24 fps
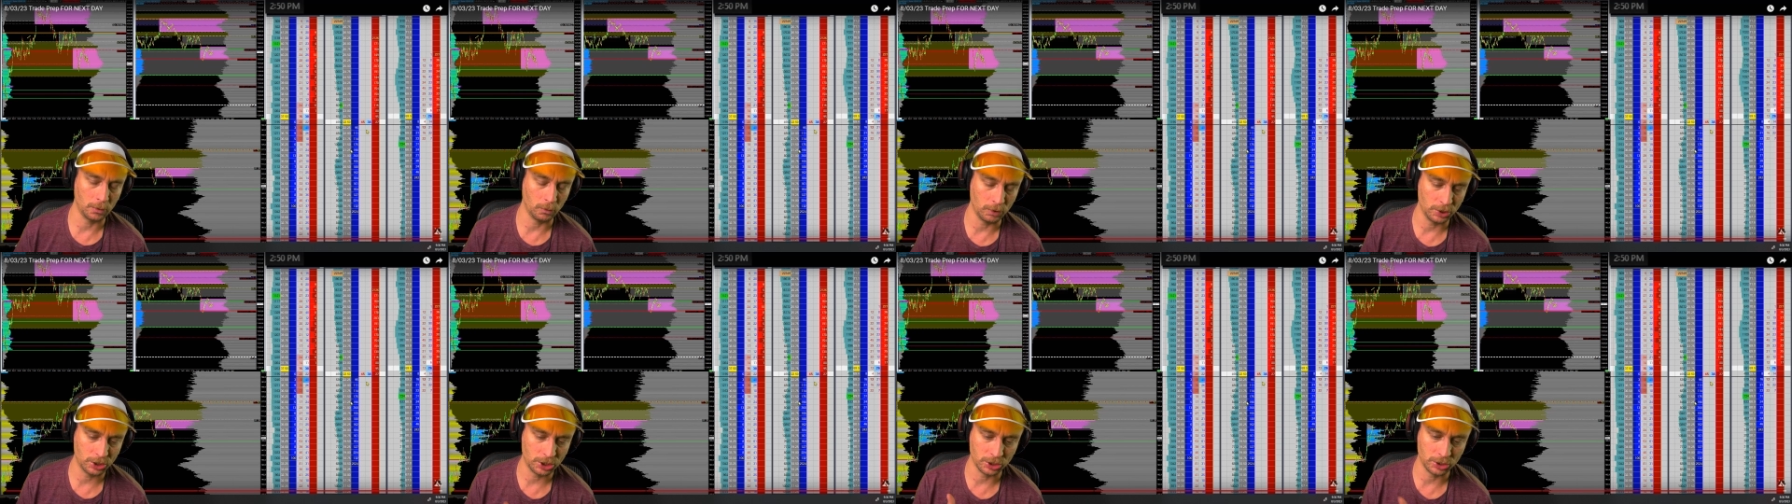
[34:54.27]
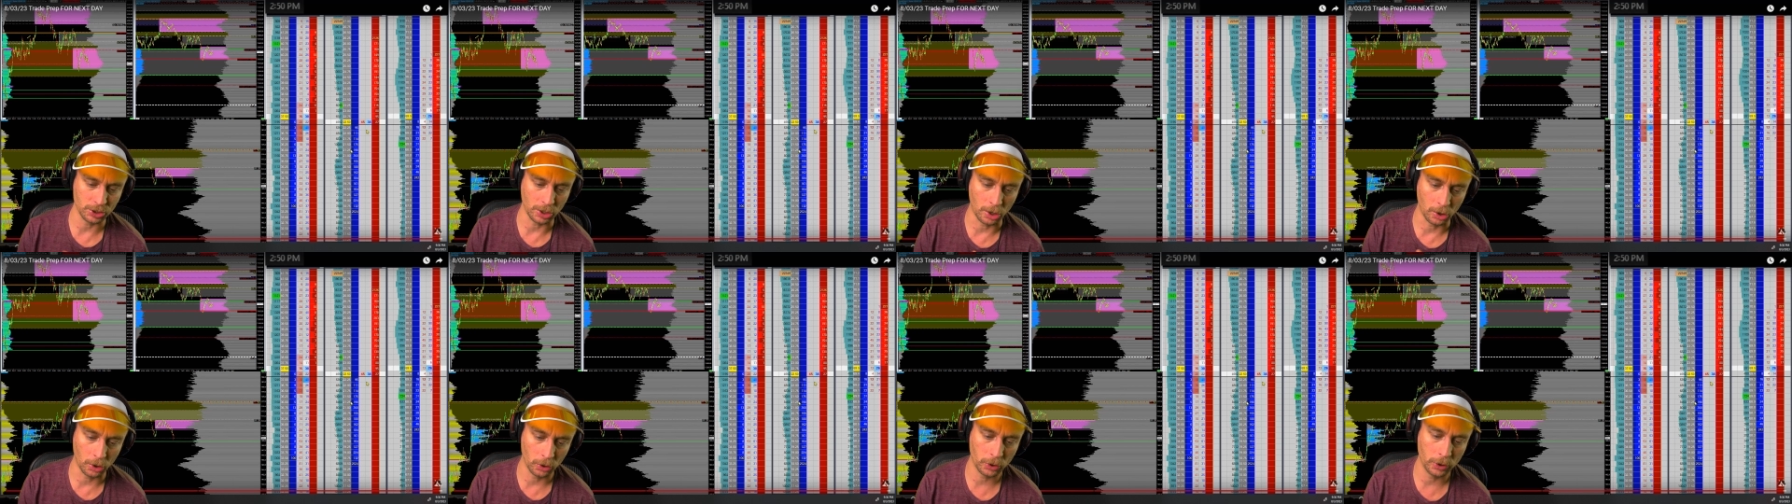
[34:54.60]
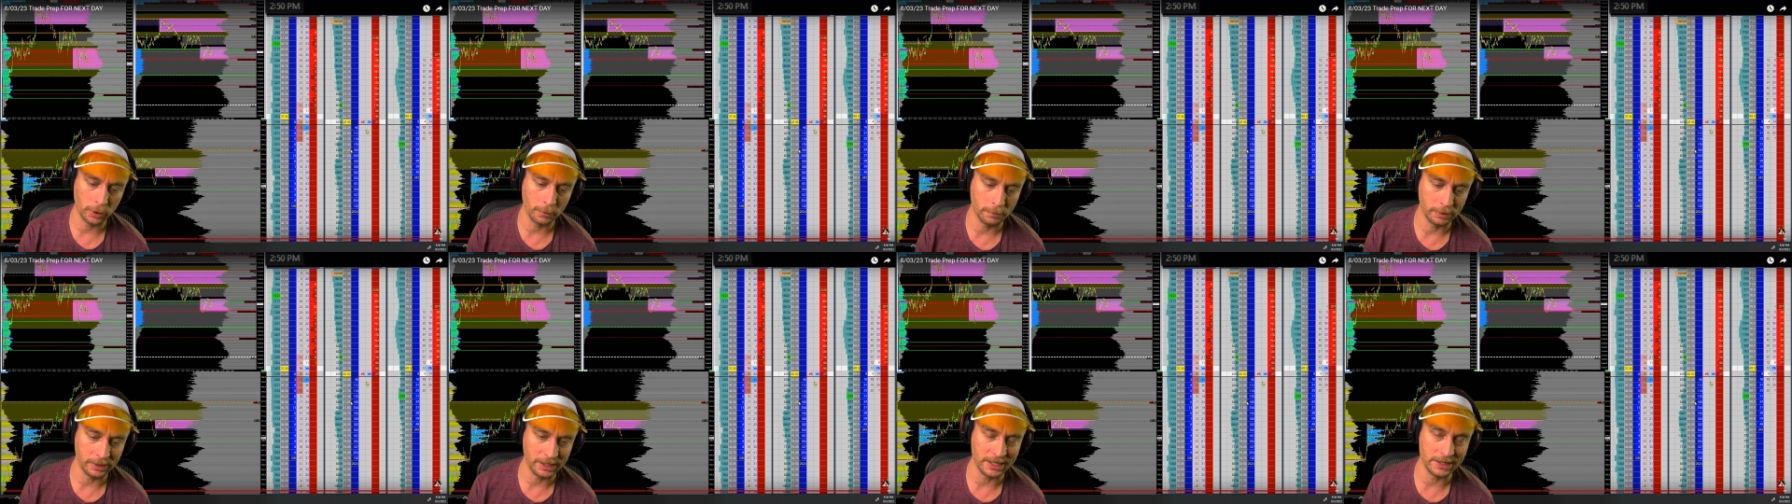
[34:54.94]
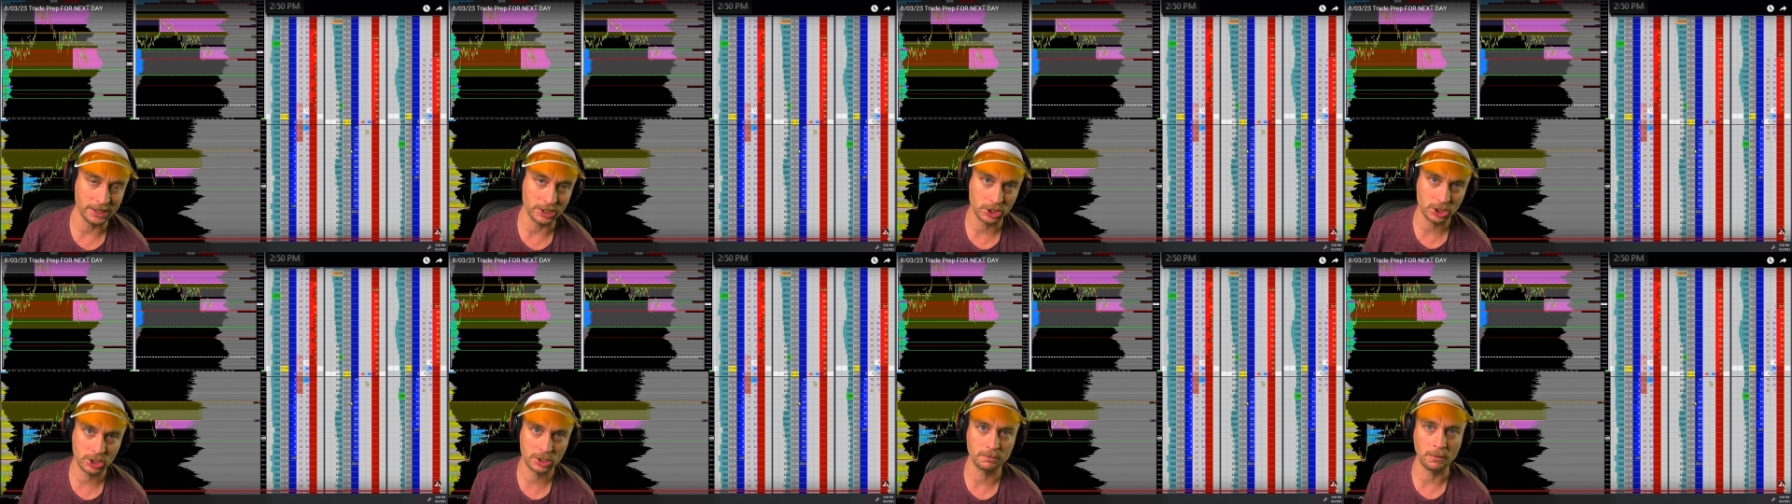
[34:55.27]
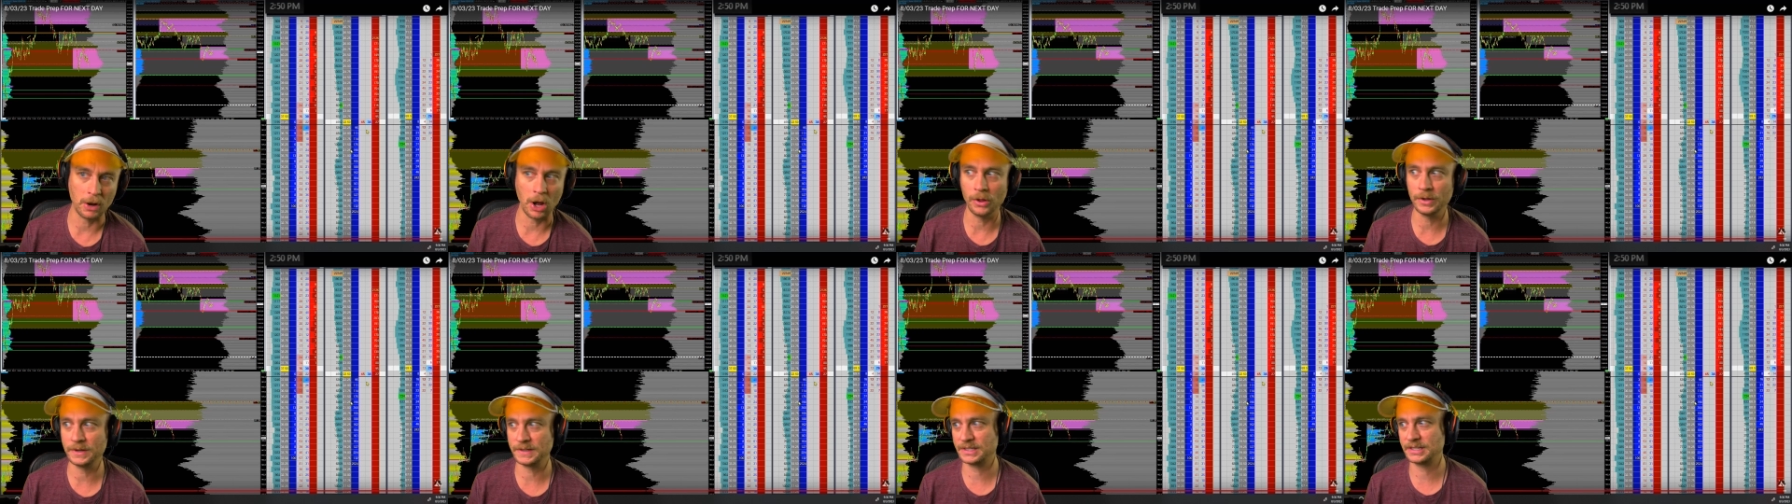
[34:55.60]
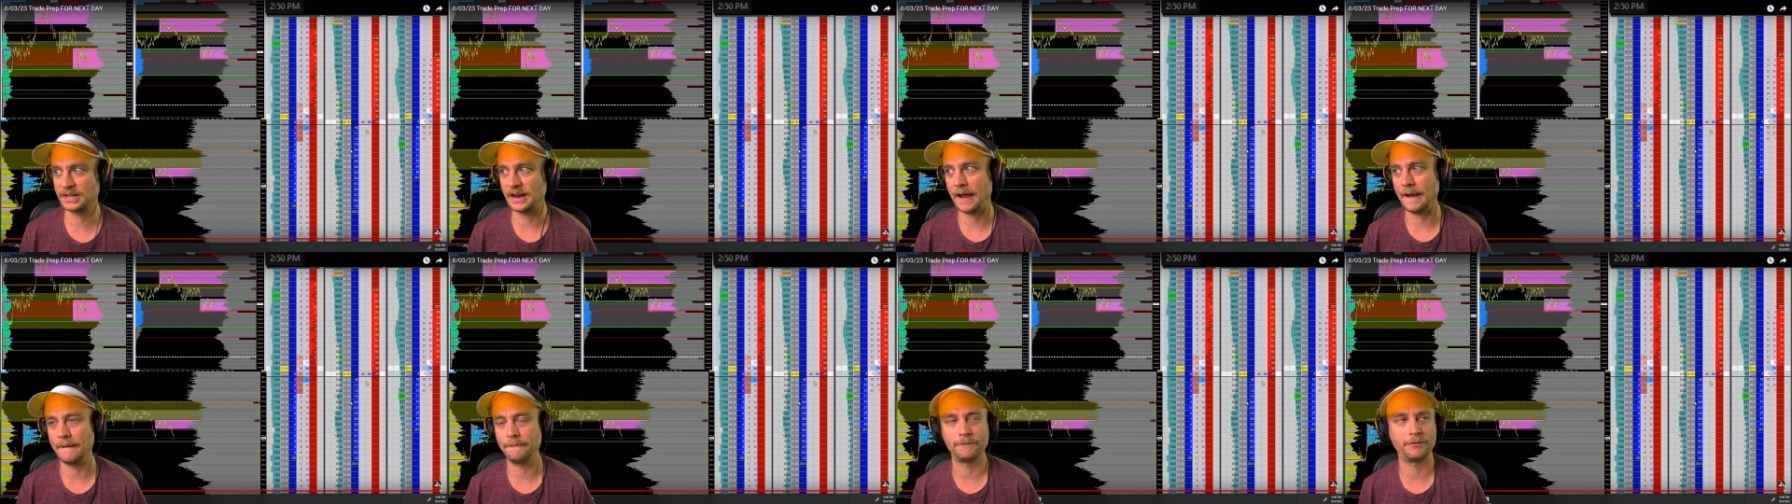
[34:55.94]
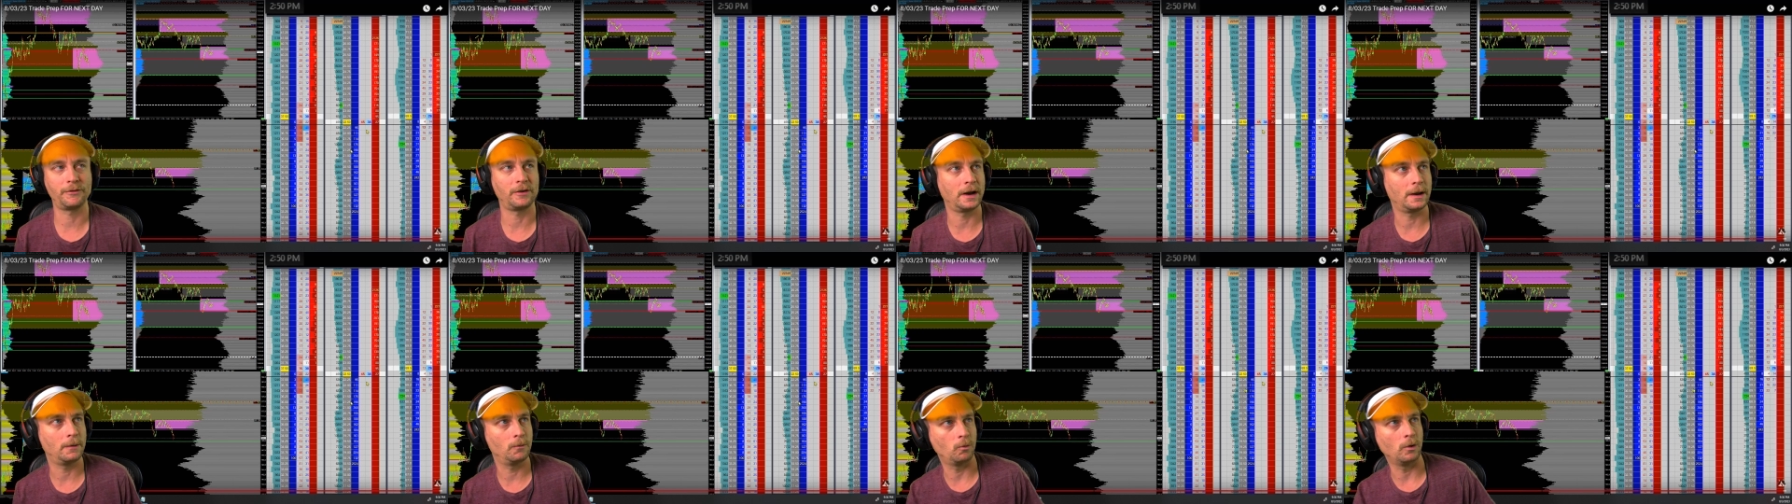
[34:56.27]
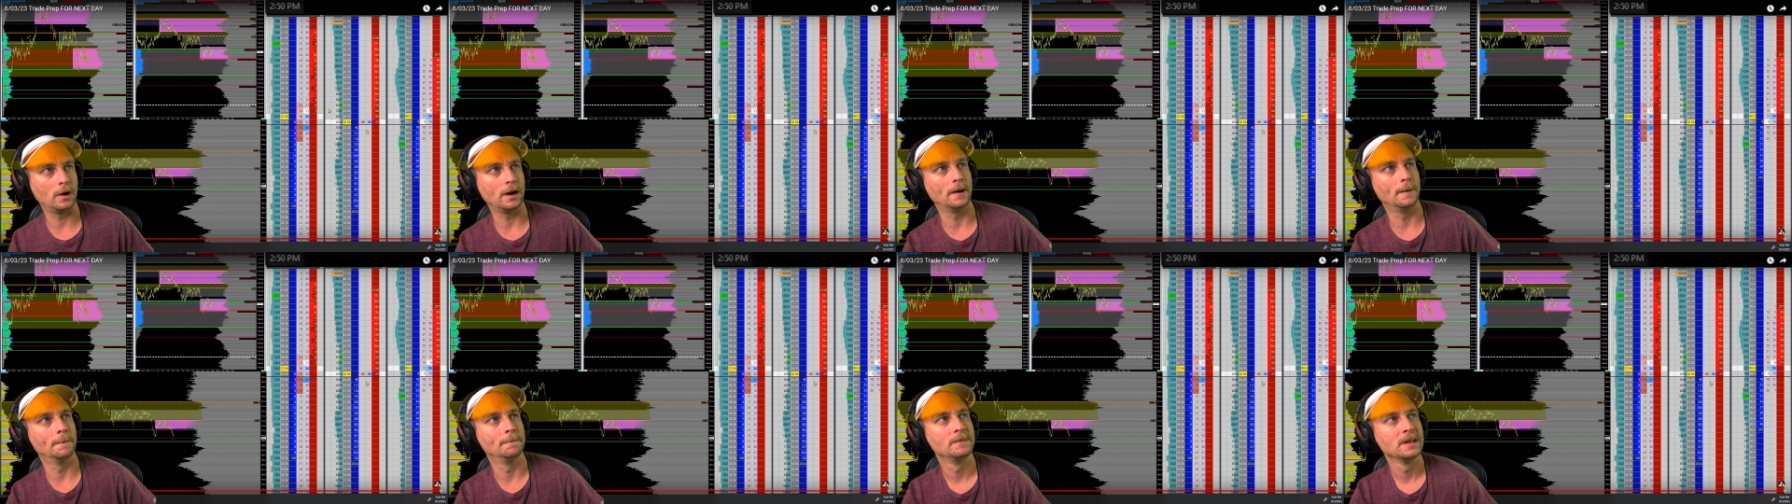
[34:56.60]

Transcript: which is arguably the smallest time frame where